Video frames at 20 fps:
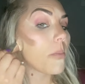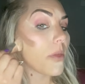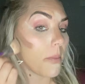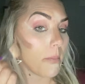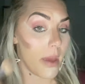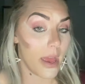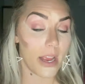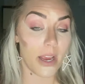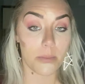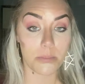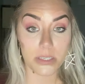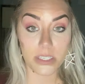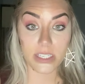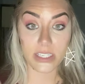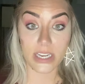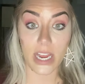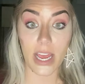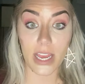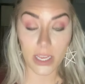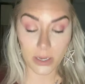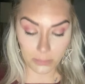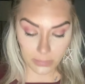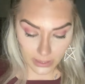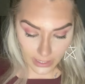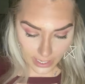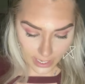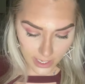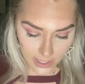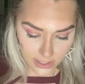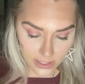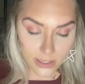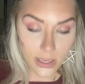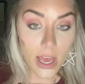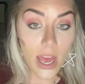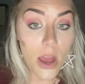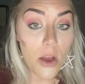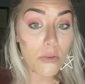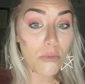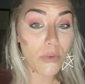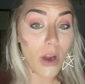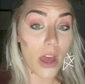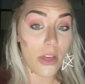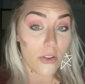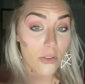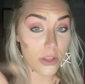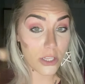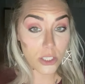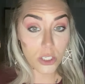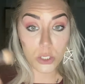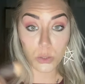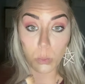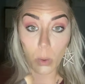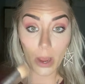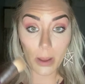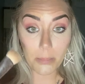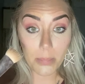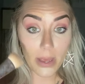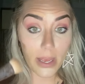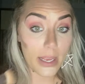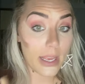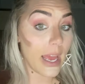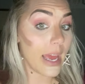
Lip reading: the makeup stay in place rather than swiping.